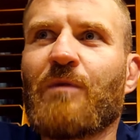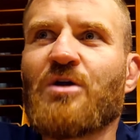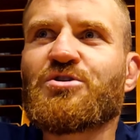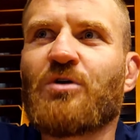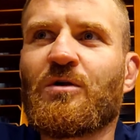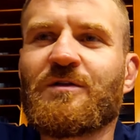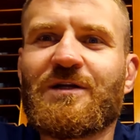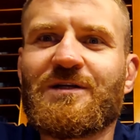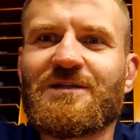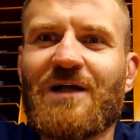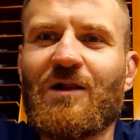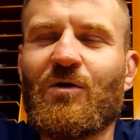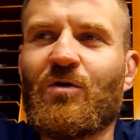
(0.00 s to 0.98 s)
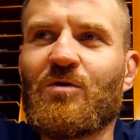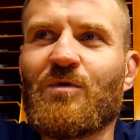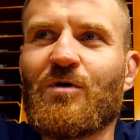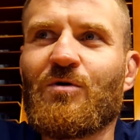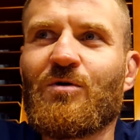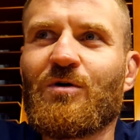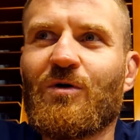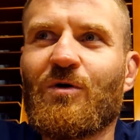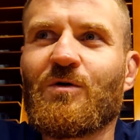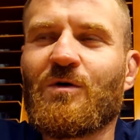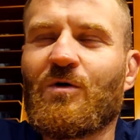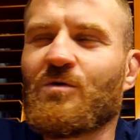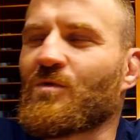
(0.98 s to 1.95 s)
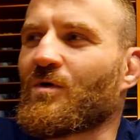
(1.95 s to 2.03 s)
my shoulders are
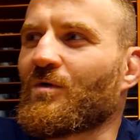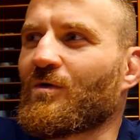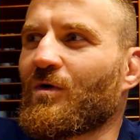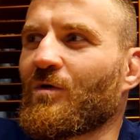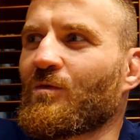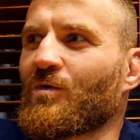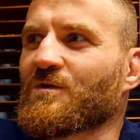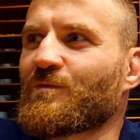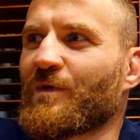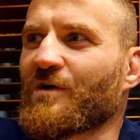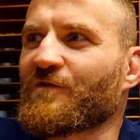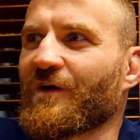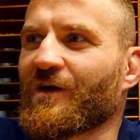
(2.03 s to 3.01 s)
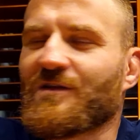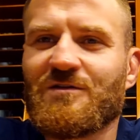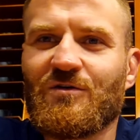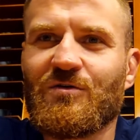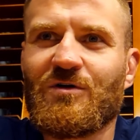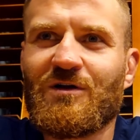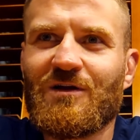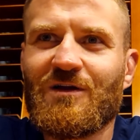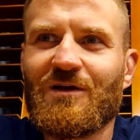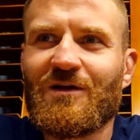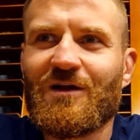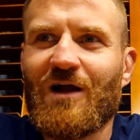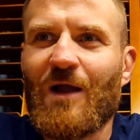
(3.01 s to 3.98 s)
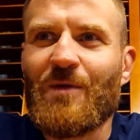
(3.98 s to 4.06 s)
almost perfect. So
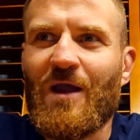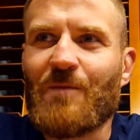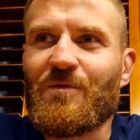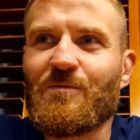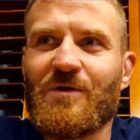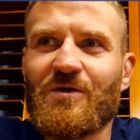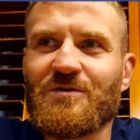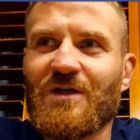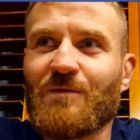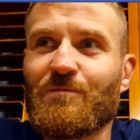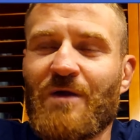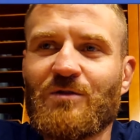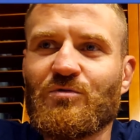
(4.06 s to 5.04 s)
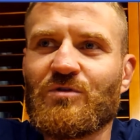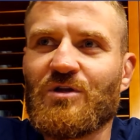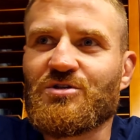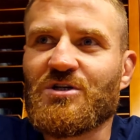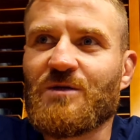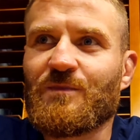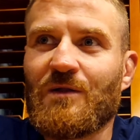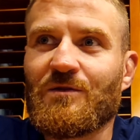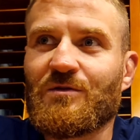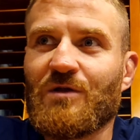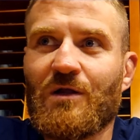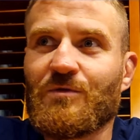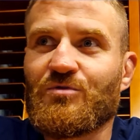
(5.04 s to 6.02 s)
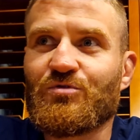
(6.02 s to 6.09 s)
I'm happy because I'm back to the gym
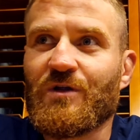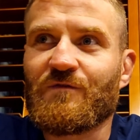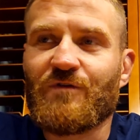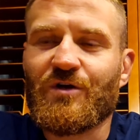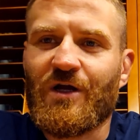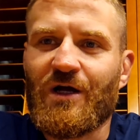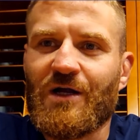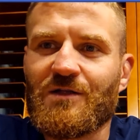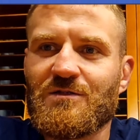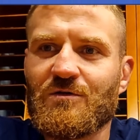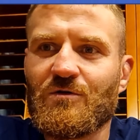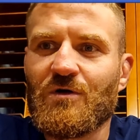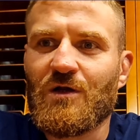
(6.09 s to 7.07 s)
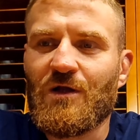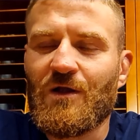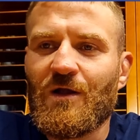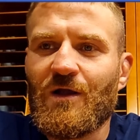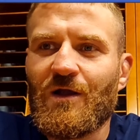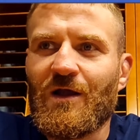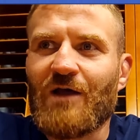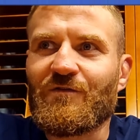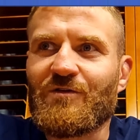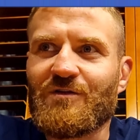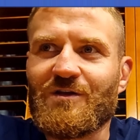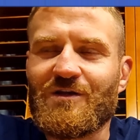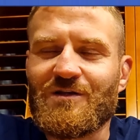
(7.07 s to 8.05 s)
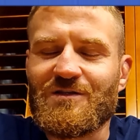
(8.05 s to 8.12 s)
and I train very hard. So
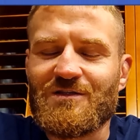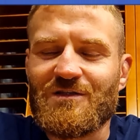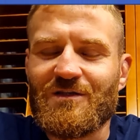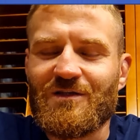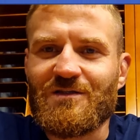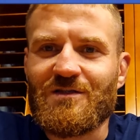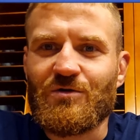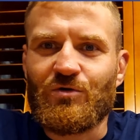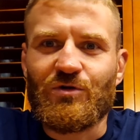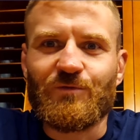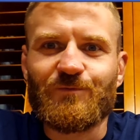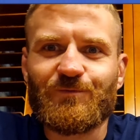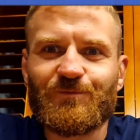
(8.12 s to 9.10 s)
everything is good.